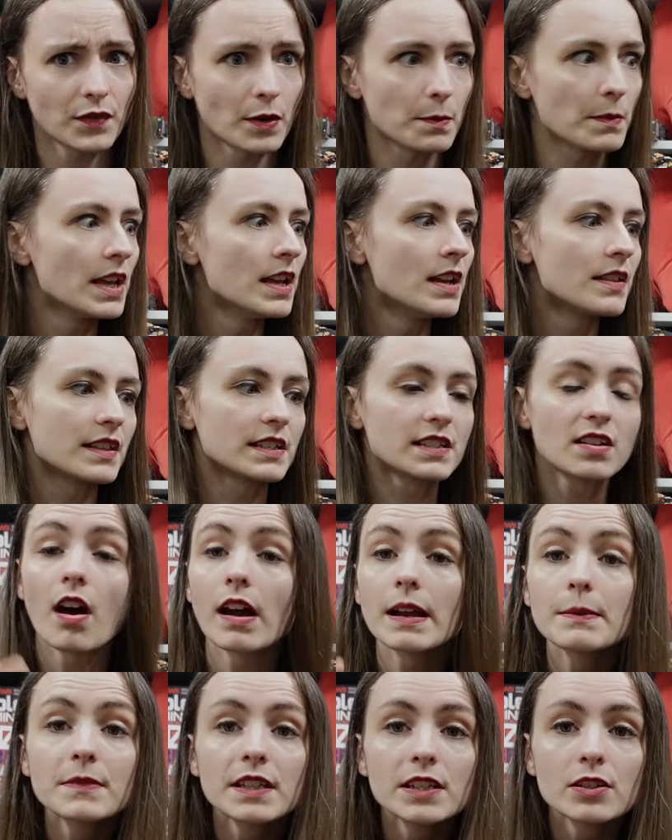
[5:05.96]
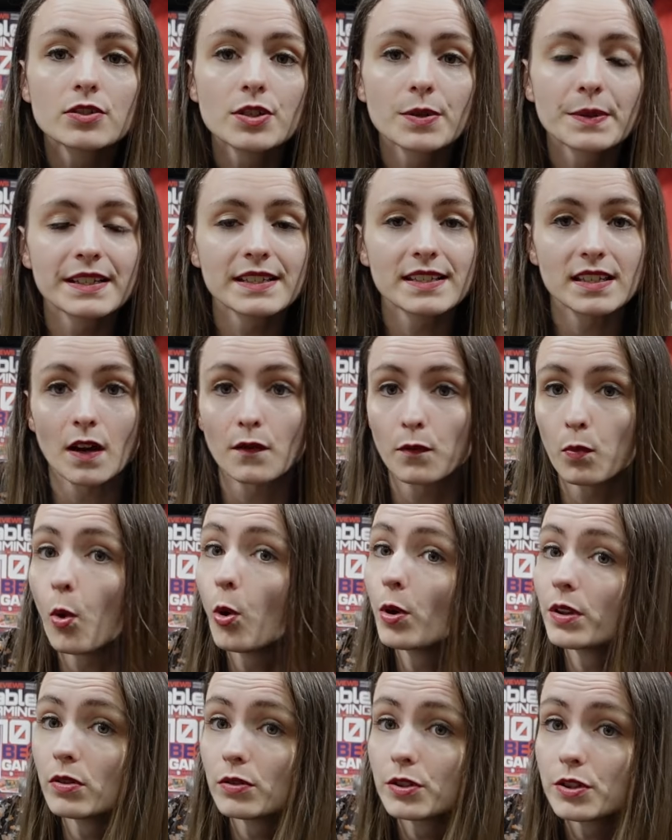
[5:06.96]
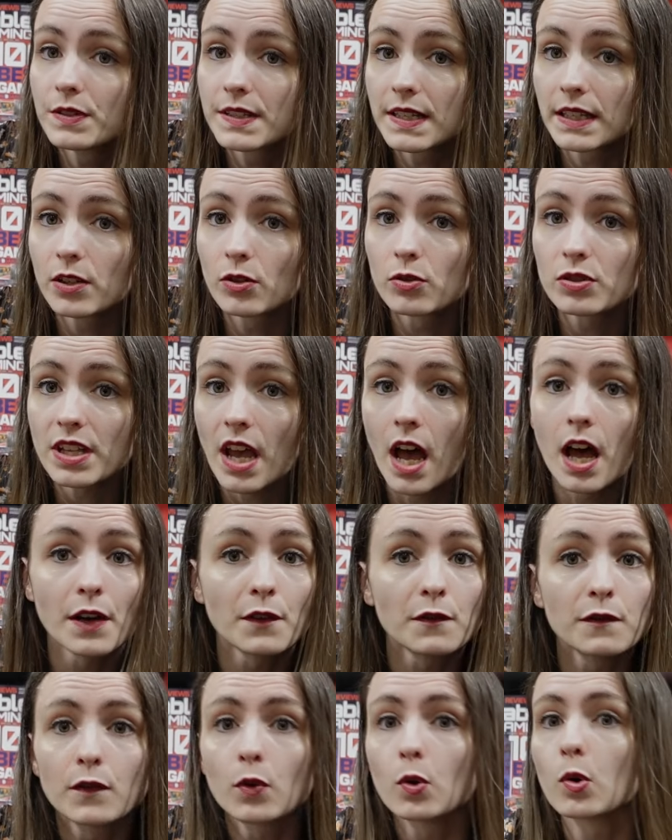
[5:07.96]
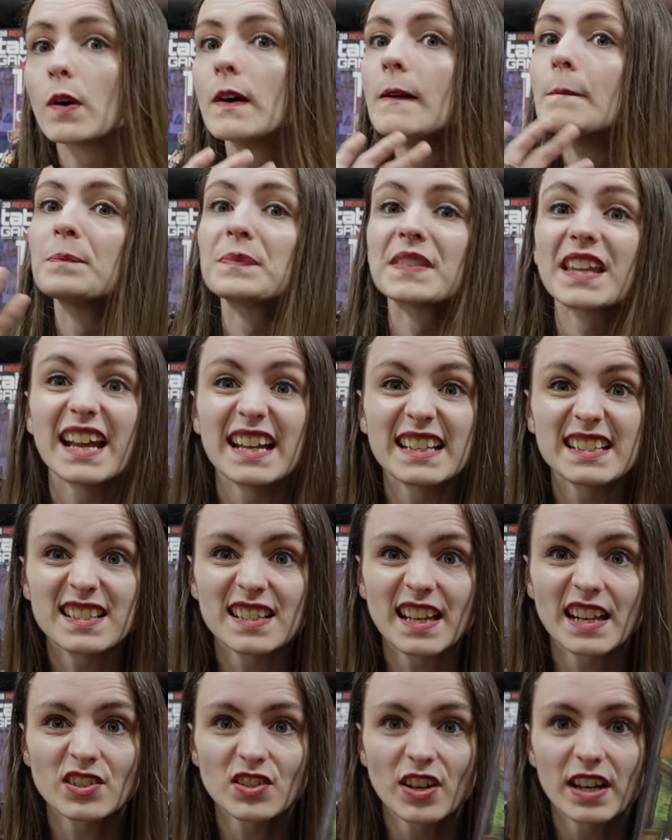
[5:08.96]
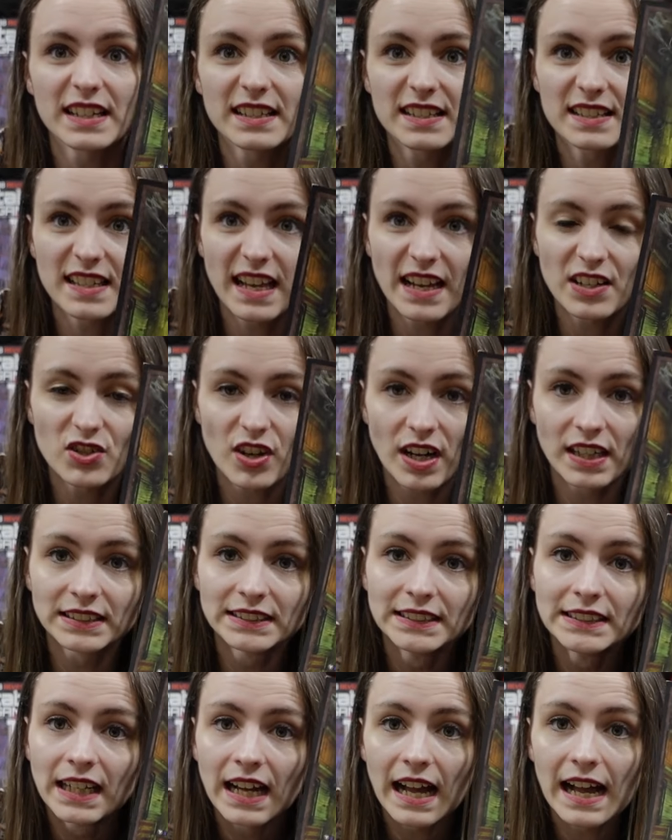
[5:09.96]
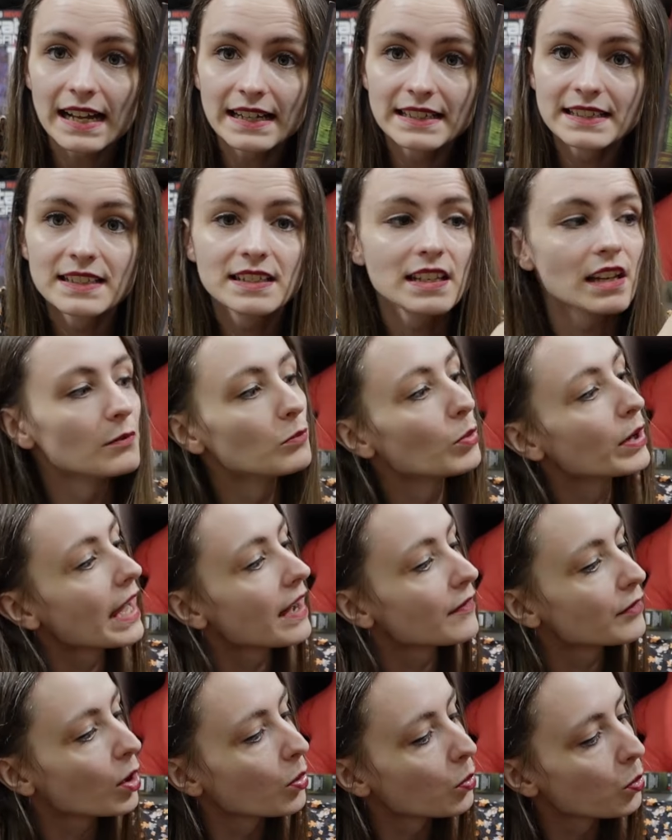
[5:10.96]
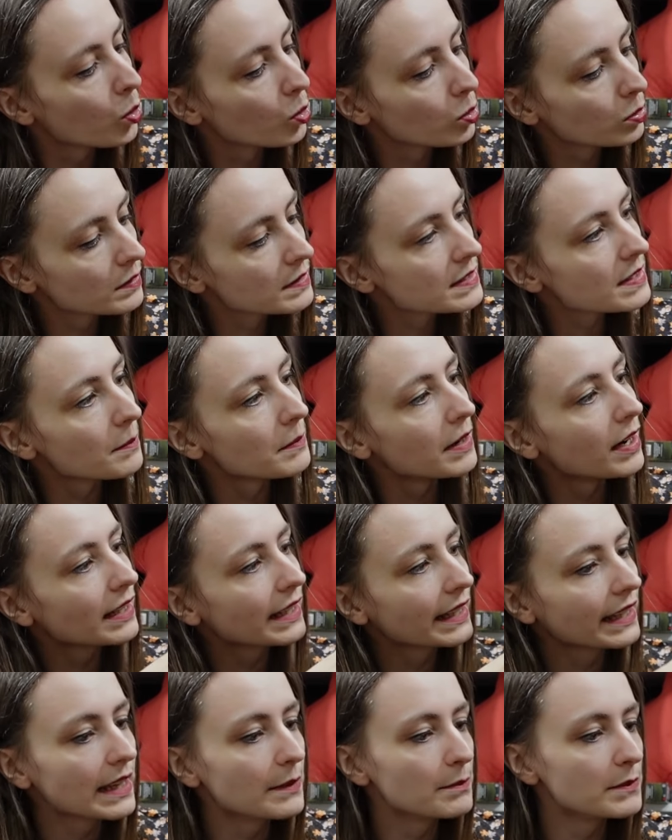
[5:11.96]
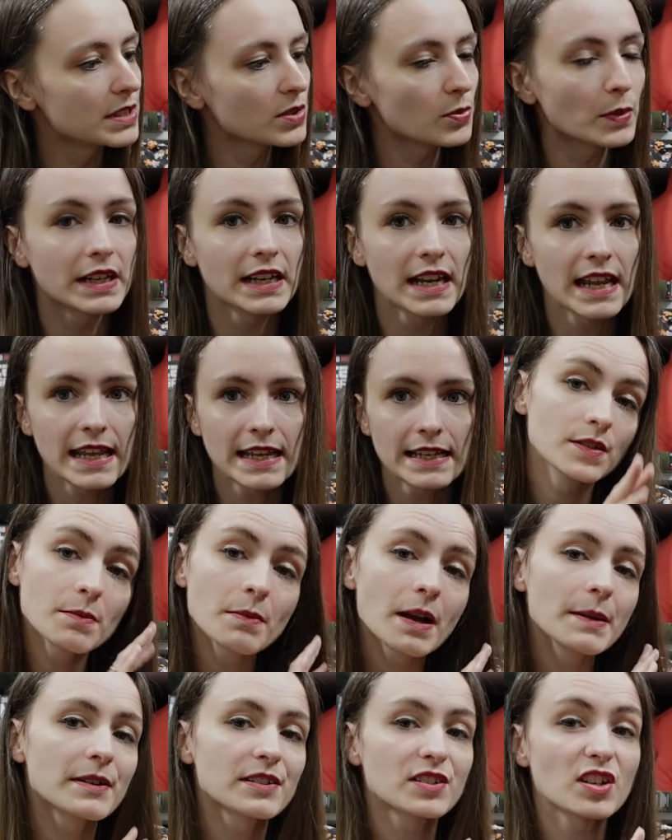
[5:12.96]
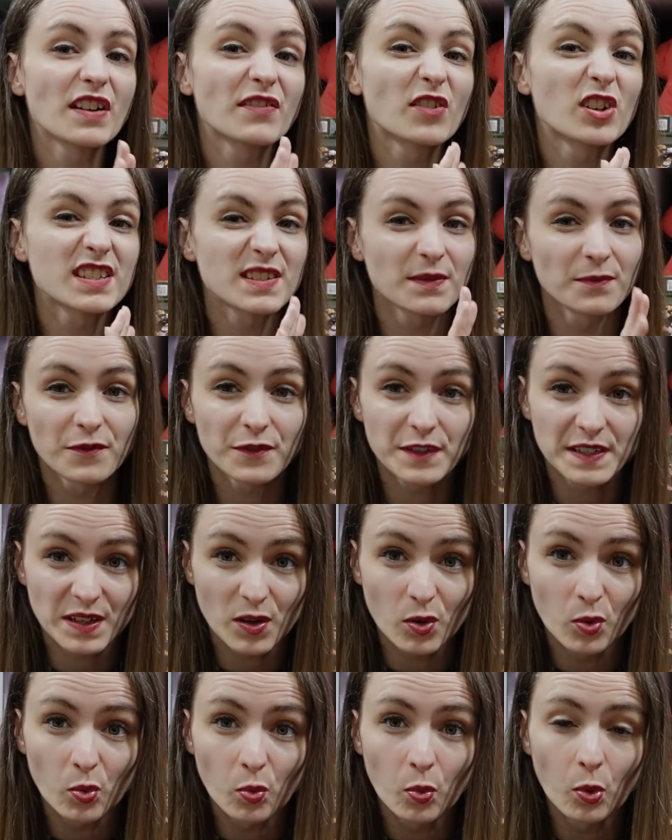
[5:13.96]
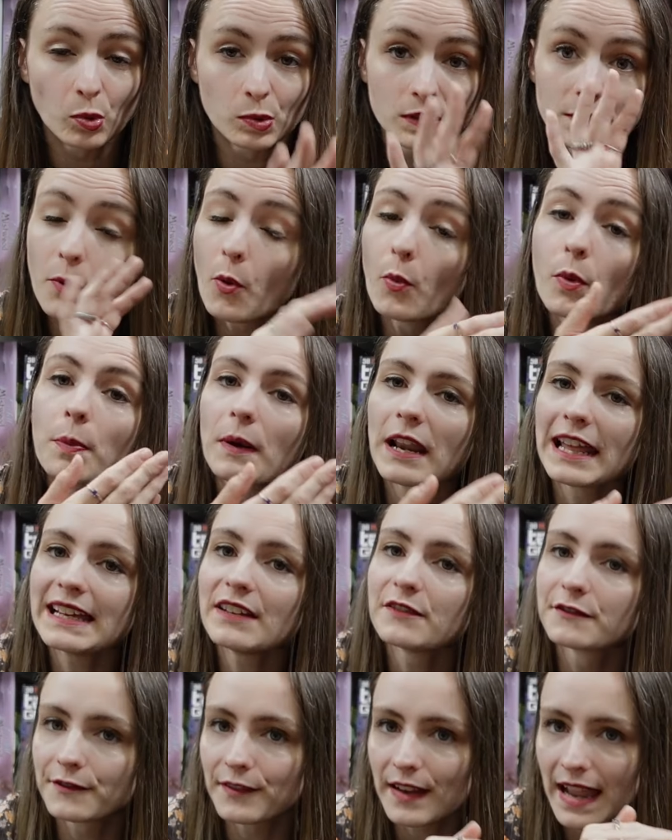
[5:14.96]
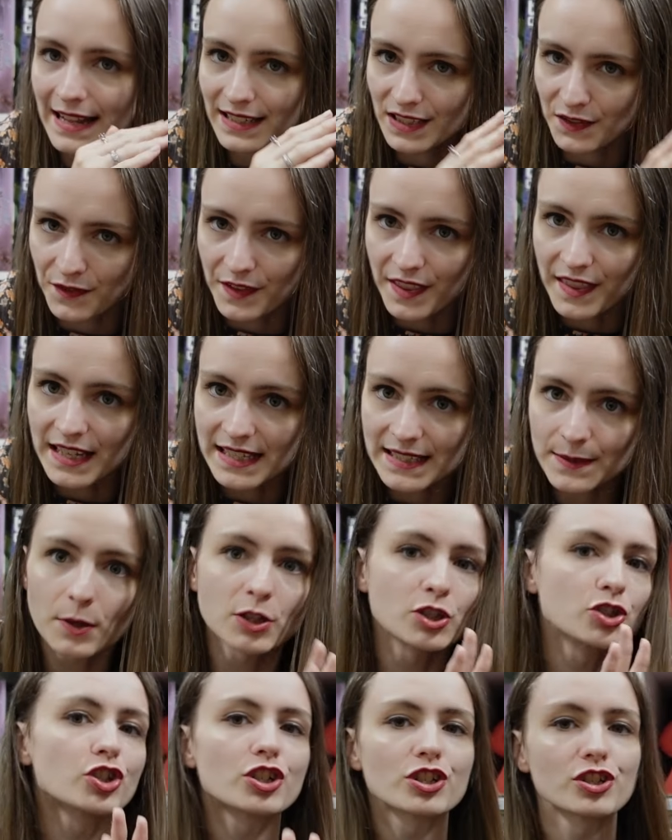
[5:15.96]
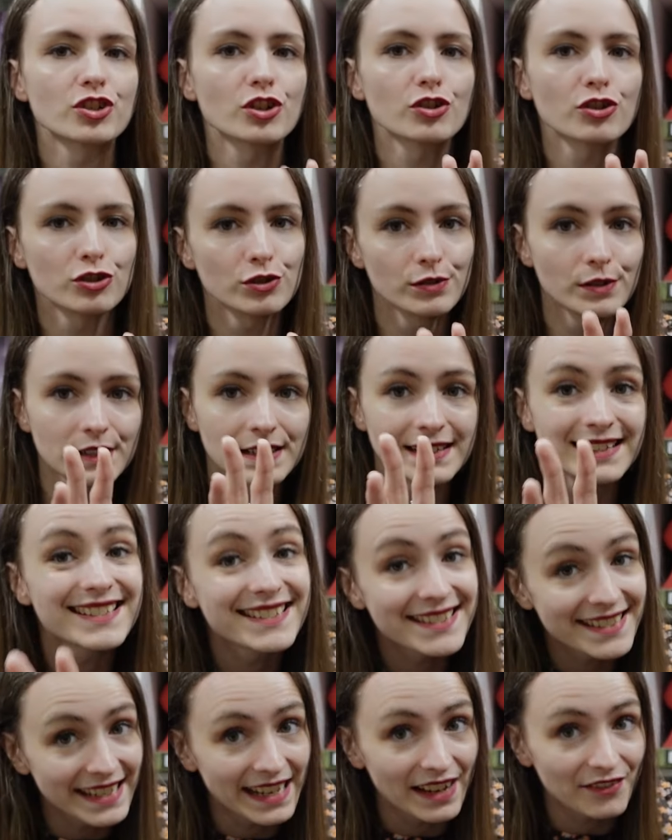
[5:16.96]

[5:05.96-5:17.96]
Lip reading: from the time that you're doing stuff, what you're using your turn for, etc, etc. And we have our walls marking in between here. So in my books I've got some physical walls, but we'll play it flat for this one just so that you can see